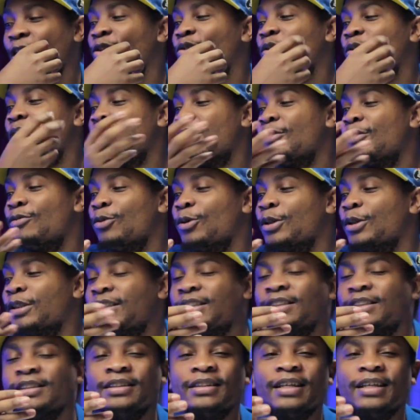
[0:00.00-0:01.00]

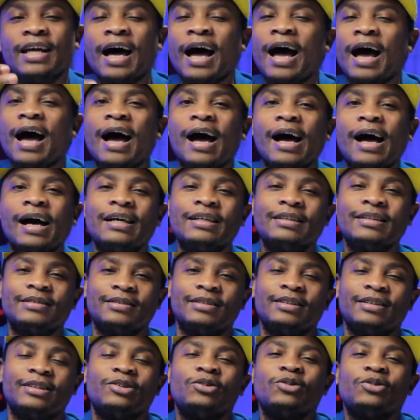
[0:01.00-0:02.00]
2014.
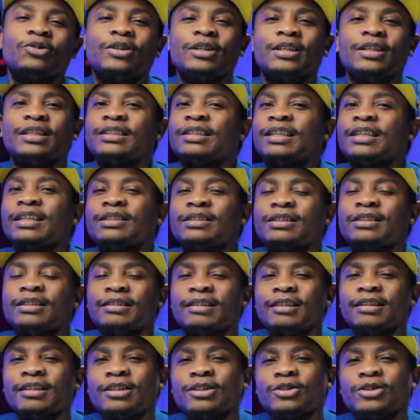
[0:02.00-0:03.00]
You know,
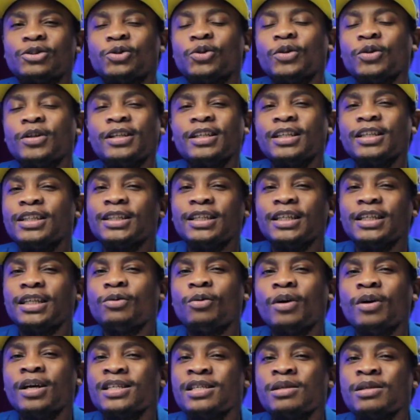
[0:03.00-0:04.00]
it's not, he
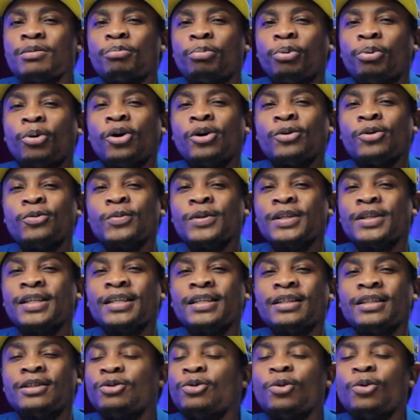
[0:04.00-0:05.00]
wasn't born with
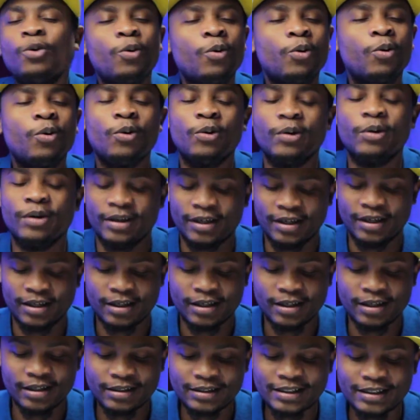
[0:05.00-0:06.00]
it, no.
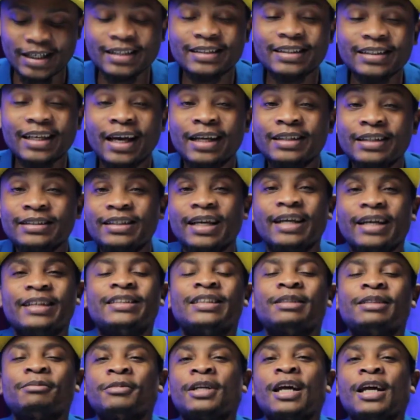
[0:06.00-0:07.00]
Just
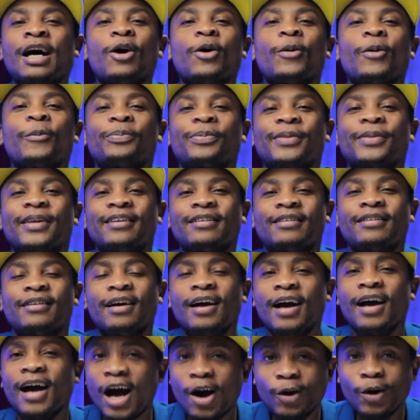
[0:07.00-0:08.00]
entered him now.
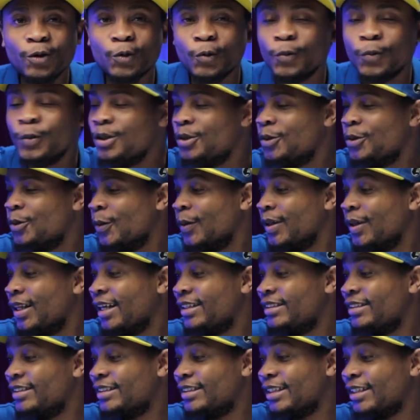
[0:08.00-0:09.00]
How do we know
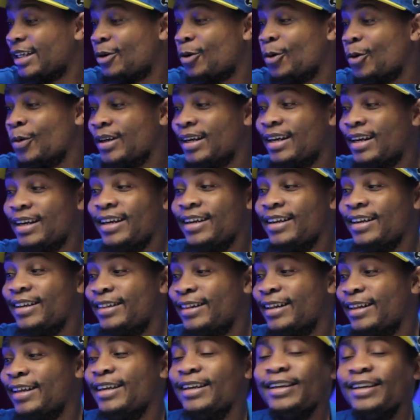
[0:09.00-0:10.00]
that it's a godly
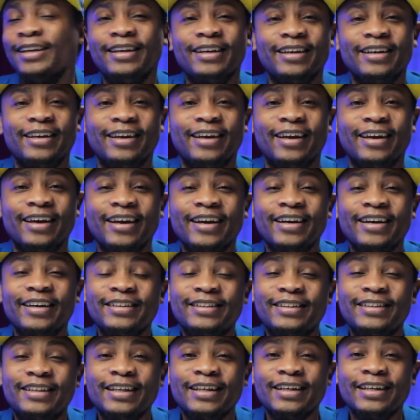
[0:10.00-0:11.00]

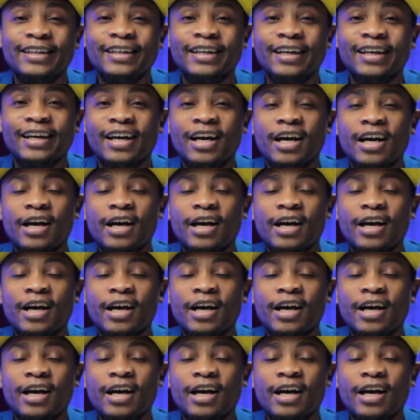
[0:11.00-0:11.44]
thing?